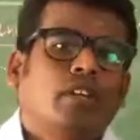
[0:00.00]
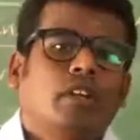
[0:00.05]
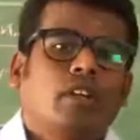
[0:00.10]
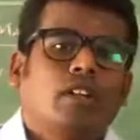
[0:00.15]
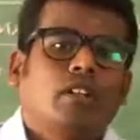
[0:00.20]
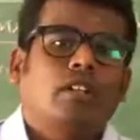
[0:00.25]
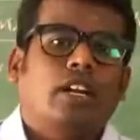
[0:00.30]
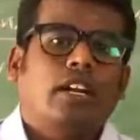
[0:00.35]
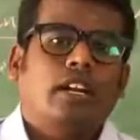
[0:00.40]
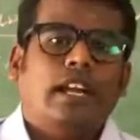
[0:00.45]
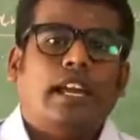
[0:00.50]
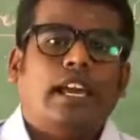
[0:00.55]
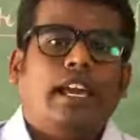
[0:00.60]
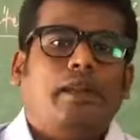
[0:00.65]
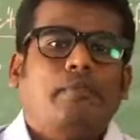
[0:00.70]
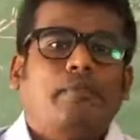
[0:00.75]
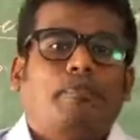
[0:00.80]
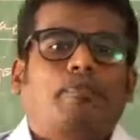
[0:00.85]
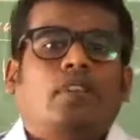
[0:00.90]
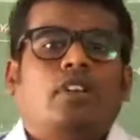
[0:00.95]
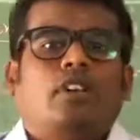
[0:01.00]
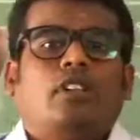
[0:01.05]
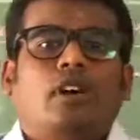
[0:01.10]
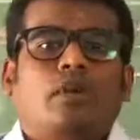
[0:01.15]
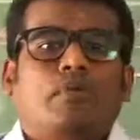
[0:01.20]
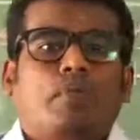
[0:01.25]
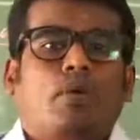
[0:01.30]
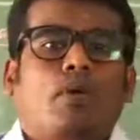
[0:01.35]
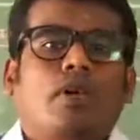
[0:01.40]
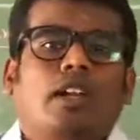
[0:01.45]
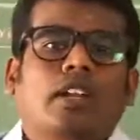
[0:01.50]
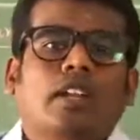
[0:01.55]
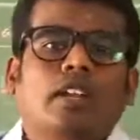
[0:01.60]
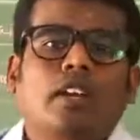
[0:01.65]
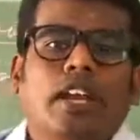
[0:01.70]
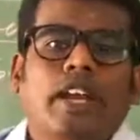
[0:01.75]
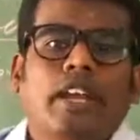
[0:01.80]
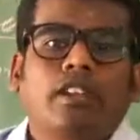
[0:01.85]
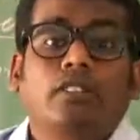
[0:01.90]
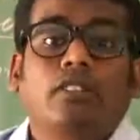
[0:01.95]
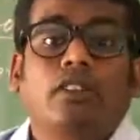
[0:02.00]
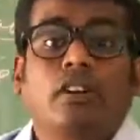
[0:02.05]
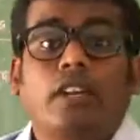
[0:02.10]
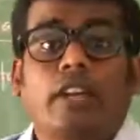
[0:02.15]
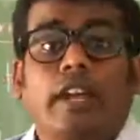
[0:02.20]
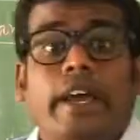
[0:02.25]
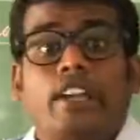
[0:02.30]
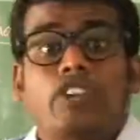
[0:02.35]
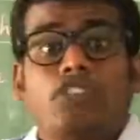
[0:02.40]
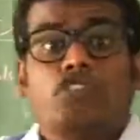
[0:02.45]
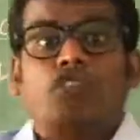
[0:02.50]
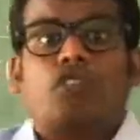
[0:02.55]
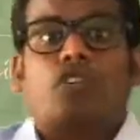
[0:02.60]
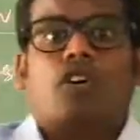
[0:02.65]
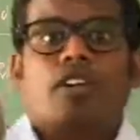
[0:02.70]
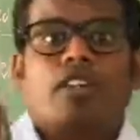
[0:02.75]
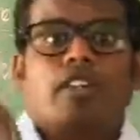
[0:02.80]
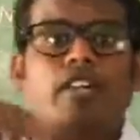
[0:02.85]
The time the pollen grains attached on